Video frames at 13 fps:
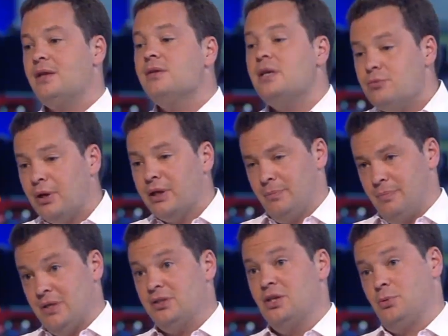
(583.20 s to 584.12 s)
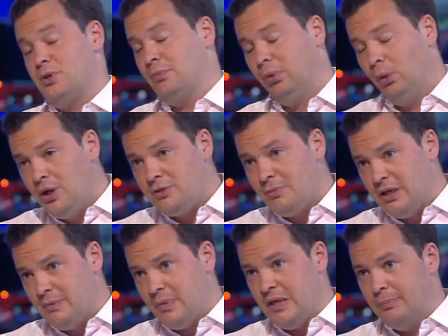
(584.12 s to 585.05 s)
he's running a business which employs
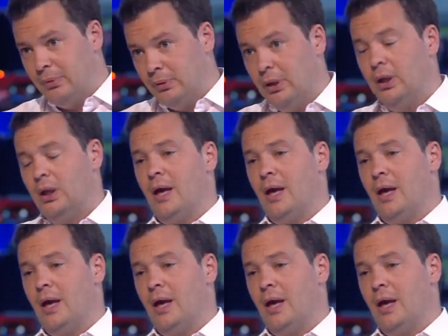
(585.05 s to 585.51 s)
many people,